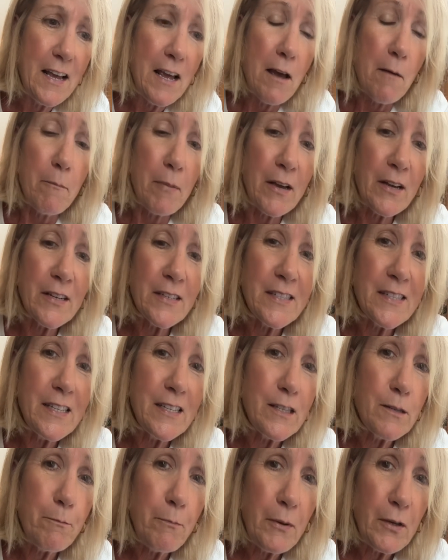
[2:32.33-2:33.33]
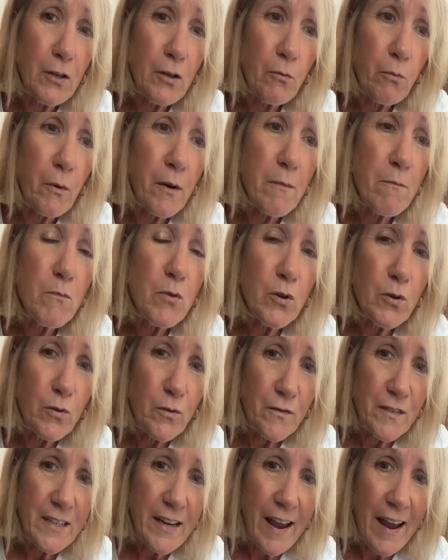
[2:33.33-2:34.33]
Because this bill
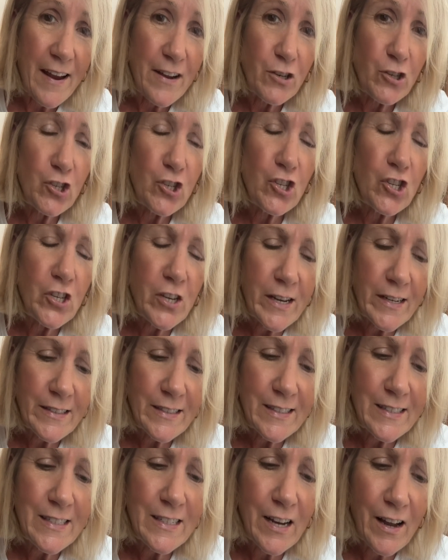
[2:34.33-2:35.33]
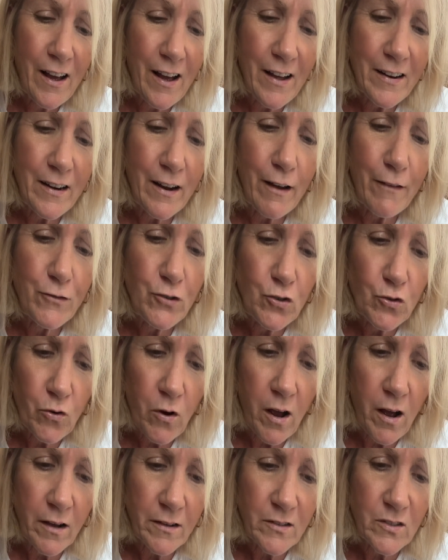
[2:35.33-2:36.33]
removed a shit ton of
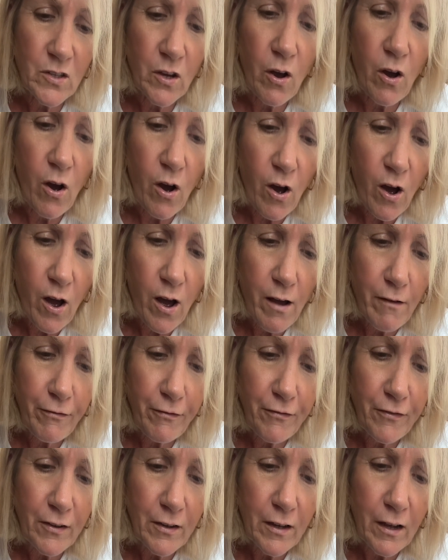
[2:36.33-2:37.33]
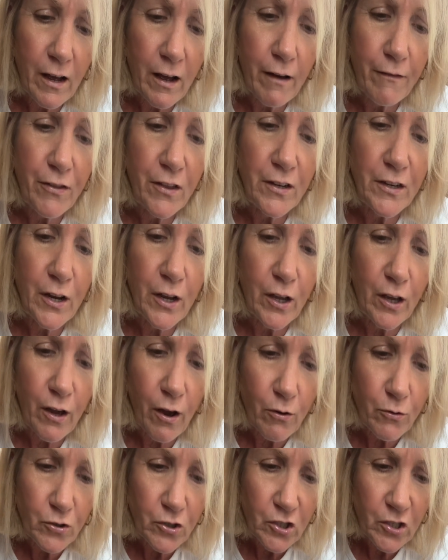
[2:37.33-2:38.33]
drugs off of the
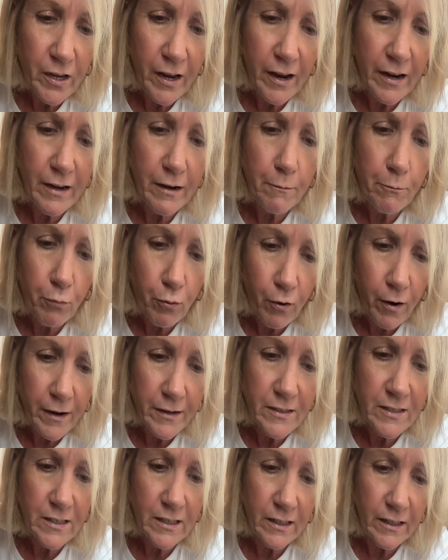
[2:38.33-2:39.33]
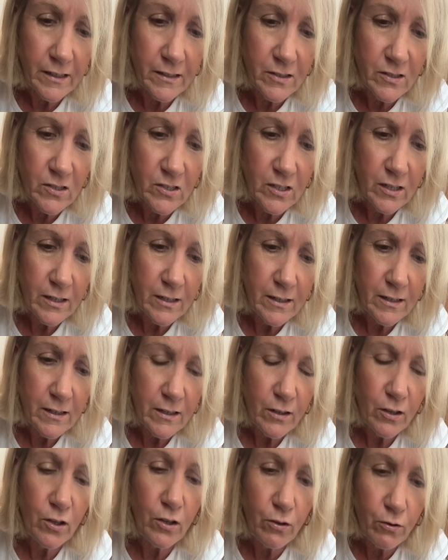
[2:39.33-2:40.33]
negotiated price list
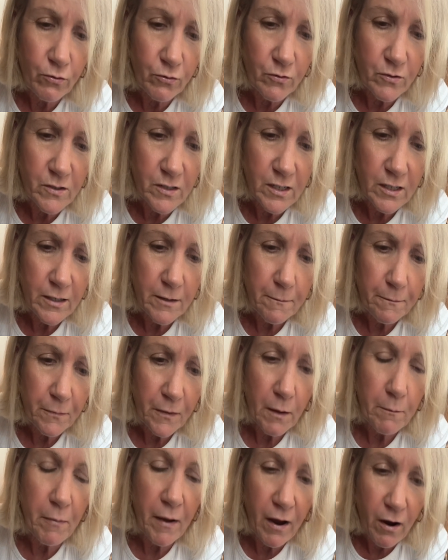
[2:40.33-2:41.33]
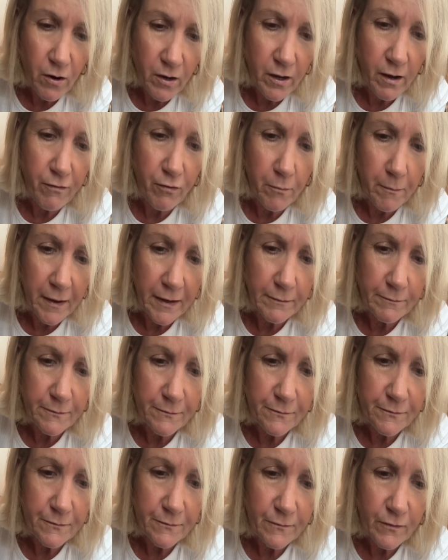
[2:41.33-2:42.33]
used by our government
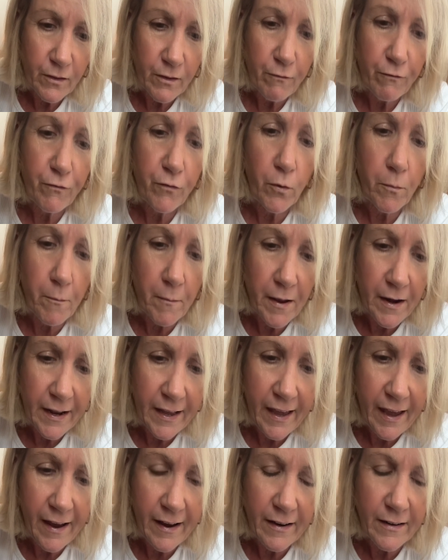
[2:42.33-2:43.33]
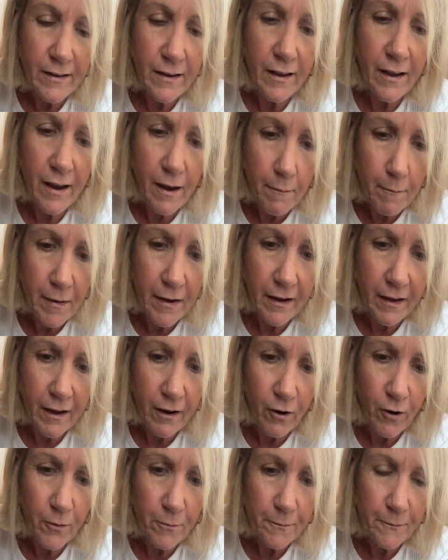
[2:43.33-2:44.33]
for Medicaid and Medicare.